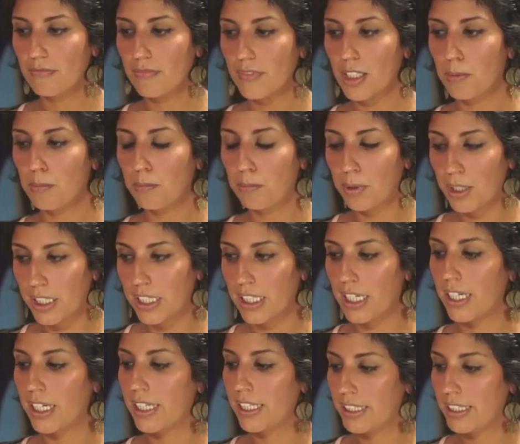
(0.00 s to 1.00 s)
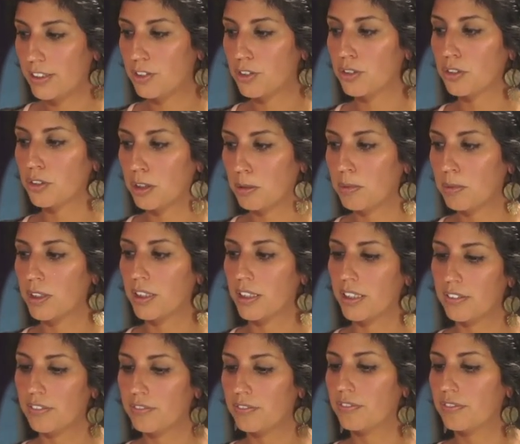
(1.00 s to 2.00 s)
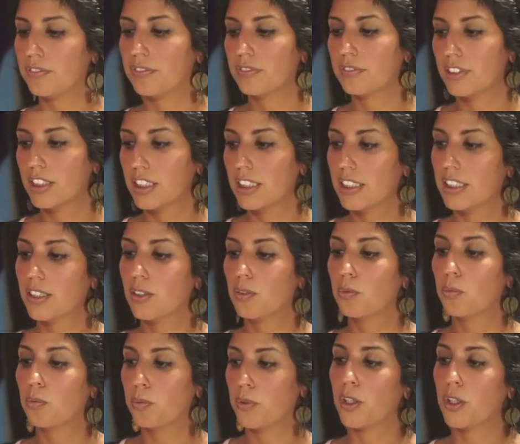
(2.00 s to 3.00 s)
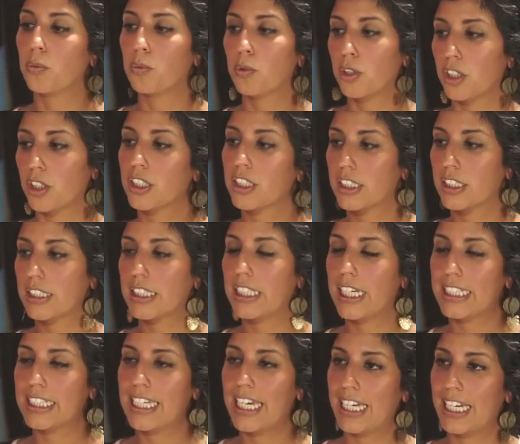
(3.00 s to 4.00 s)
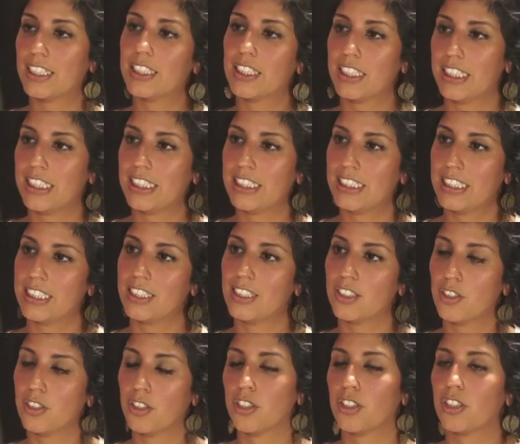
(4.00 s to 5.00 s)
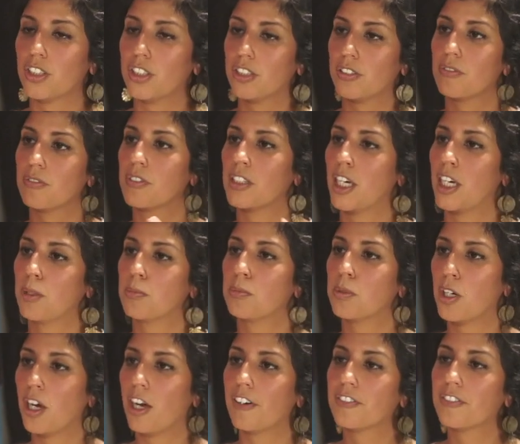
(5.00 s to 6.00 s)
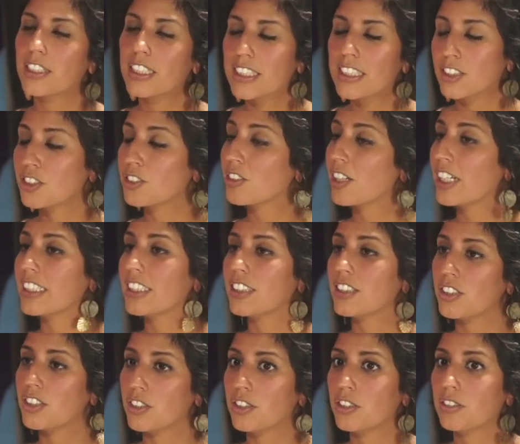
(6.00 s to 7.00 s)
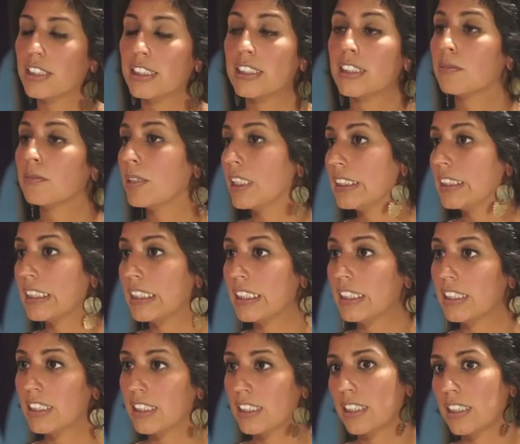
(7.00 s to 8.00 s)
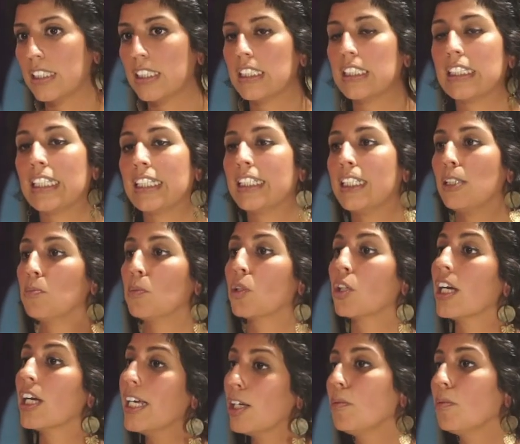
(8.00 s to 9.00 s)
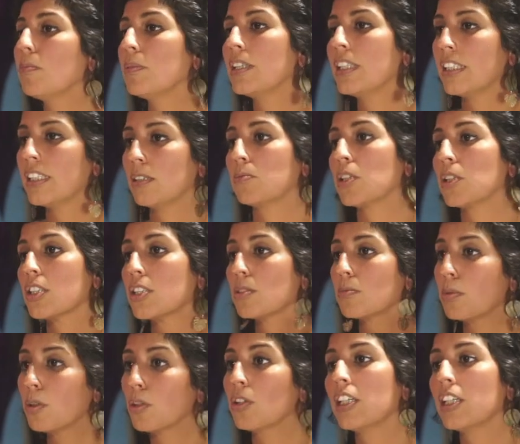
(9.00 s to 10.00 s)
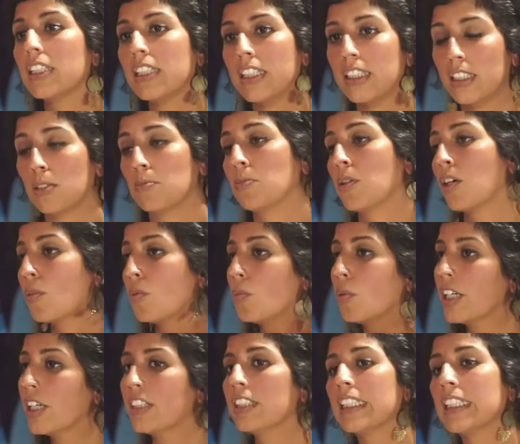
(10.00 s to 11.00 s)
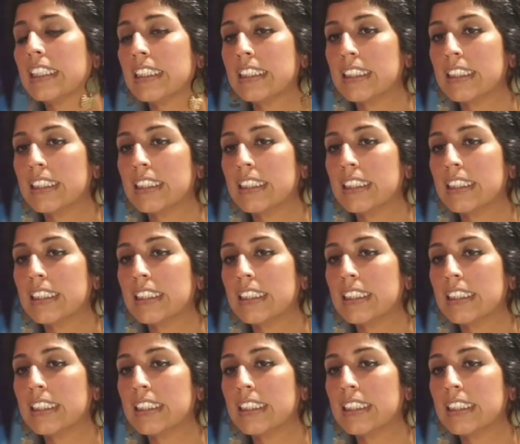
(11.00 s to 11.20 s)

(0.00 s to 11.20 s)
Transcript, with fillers: But I truly believe the work that Kathleen and her nonprofit is trying to do is amazing. And I think they need more help. They need more support. They need more awareness.